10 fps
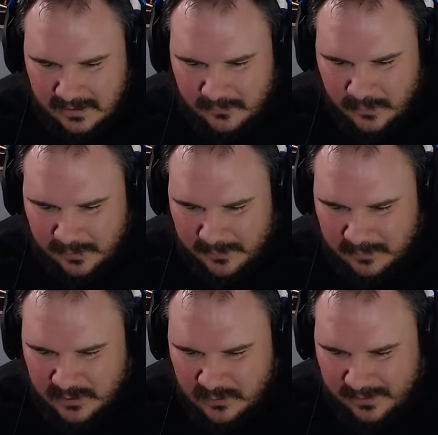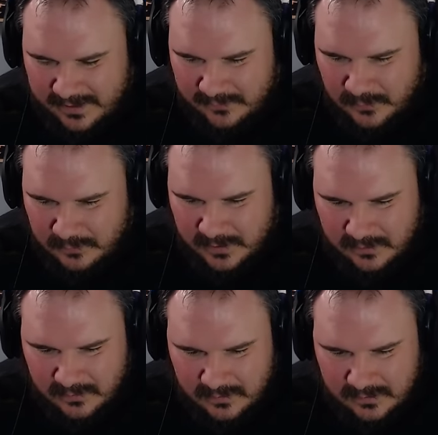For the members waiting for...
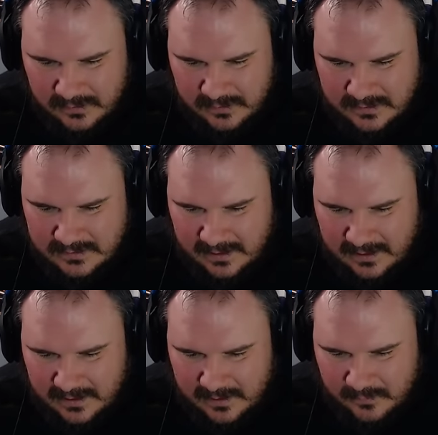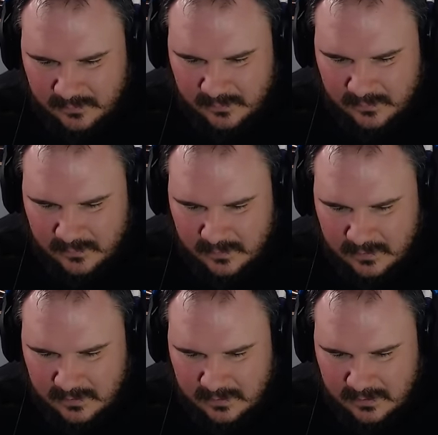This time,
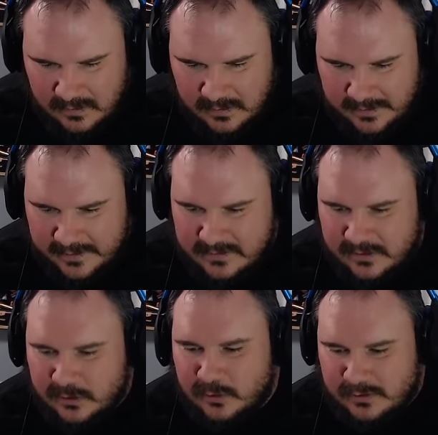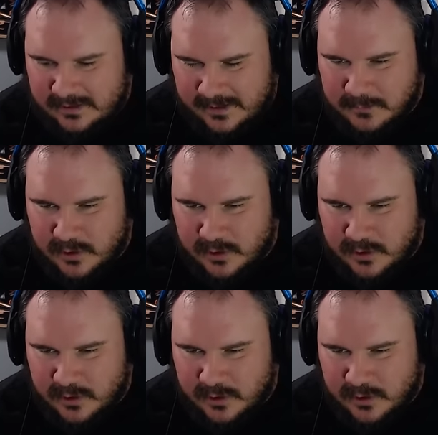it's the losing team's